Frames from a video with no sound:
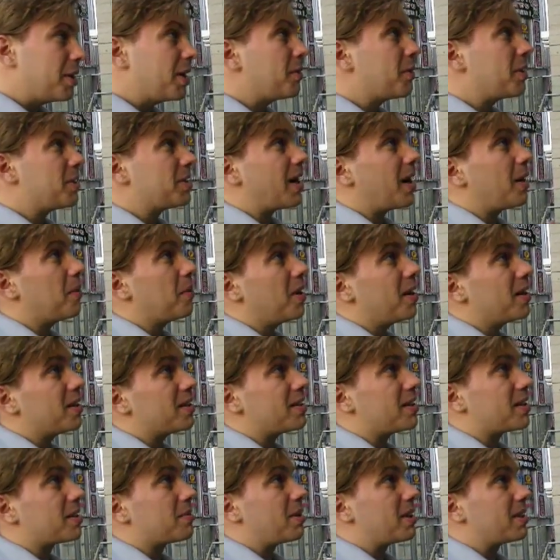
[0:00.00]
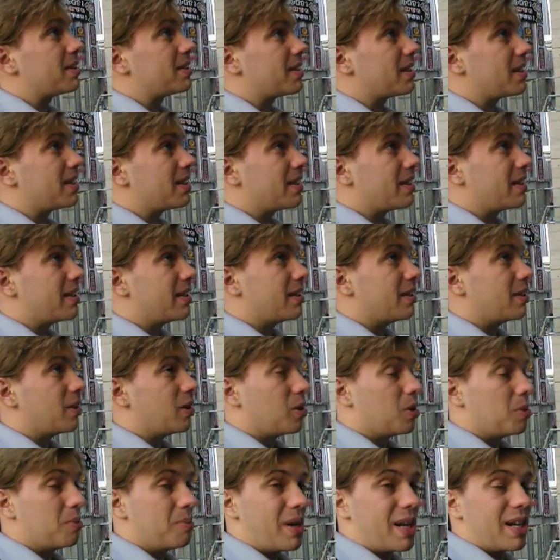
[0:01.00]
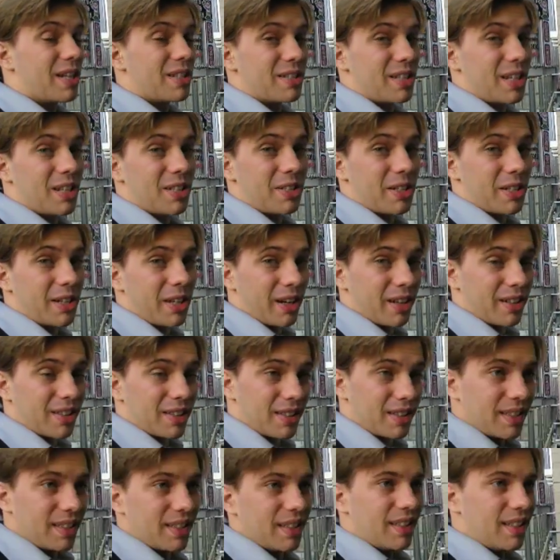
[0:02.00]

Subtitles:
Anyways, I wanted to talk about Umeda Station here,